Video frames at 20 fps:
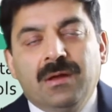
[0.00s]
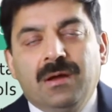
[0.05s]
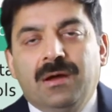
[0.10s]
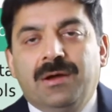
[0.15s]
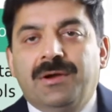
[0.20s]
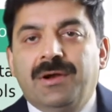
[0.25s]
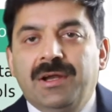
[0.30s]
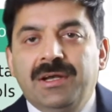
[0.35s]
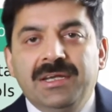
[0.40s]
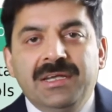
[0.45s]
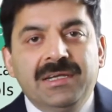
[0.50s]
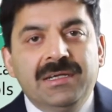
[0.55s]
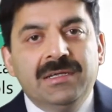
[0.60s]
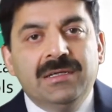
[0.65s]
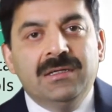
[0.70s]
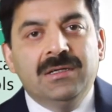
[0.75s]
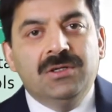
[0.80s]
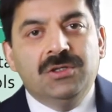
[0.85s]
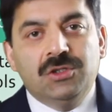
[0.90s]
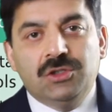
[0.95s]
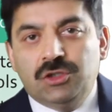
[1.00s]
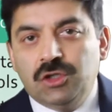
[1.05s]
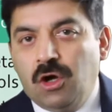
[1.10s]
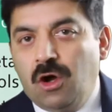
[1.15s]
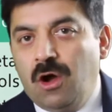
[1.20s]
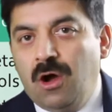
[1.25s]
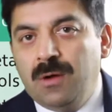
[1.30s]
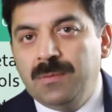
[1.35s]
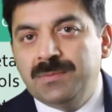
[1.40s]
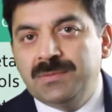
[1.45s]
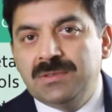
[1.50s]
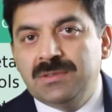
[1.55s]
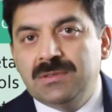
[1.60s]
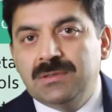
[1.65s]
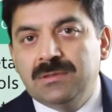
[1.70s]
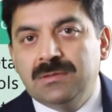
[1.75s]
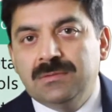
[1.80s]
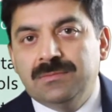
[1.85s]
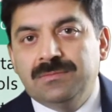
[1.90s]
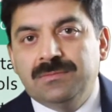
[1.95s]
running
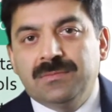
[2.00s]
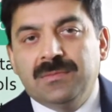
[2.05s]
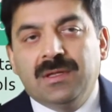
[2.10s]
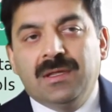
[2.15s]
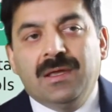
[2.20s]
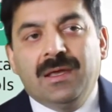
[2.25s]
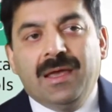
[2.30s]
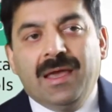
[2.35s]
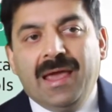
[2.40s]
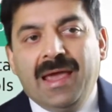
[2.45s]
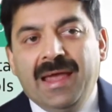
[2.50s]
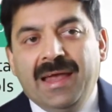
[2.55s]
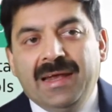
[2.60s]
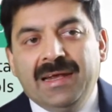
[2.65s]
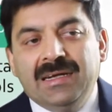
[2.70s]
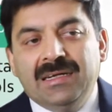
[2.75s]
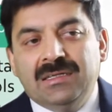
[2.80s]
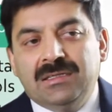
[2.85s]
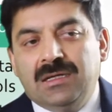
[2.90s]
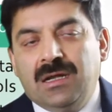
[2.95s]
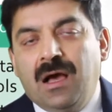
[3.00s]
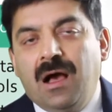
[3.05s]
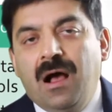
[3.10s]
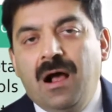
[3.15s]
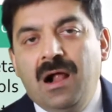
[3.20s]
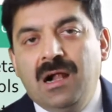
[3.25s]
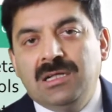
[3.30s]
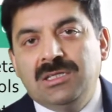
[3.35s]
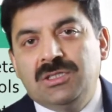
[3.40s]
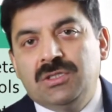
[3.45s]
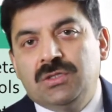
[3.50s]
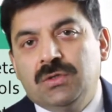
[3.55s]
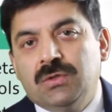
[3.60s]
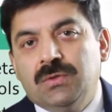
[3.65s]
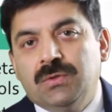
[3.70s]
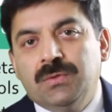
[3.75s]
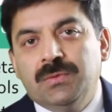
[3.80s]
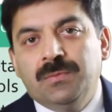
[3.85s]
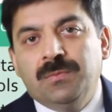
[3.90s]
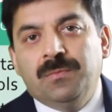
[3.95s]
jobs, and
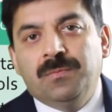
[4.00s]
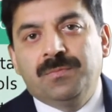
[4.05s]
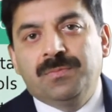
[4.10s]
also